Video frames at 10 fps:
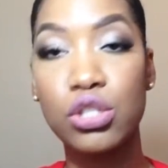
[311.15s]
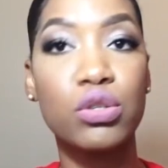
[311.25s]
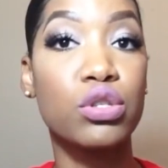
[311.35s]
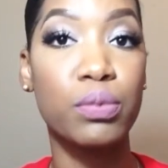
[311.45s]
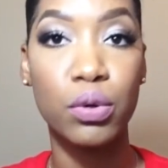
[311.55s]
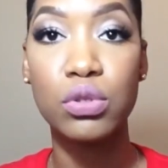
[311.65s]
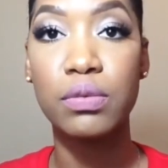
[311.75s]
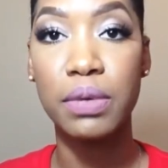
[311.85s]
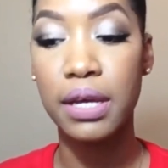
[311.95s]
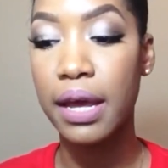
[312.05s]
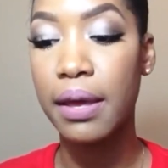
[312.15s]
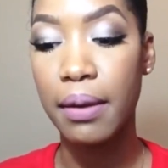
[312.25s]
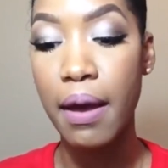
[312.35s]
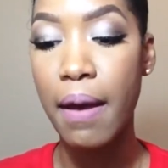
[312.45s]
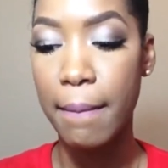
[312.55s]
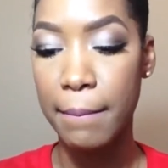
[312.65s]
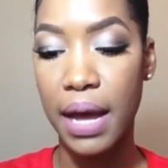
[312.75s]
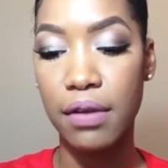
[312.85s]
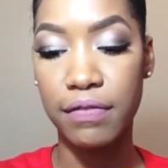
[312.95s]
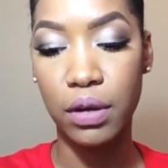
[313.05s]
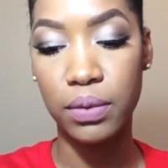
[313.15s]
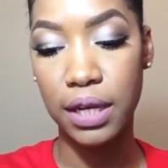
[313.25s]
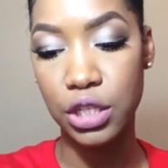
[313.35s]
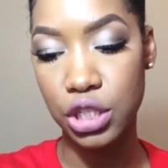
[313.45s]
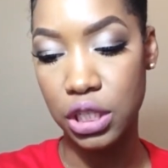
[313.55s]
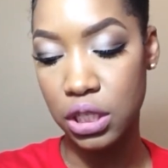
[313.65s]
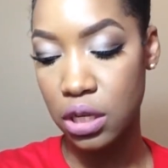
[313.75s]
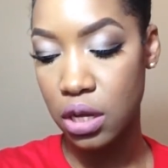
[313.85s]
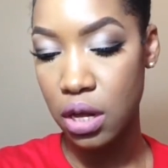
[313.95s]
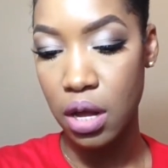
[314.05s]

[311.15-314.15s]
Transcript: So it's supposed to be a matte foundation.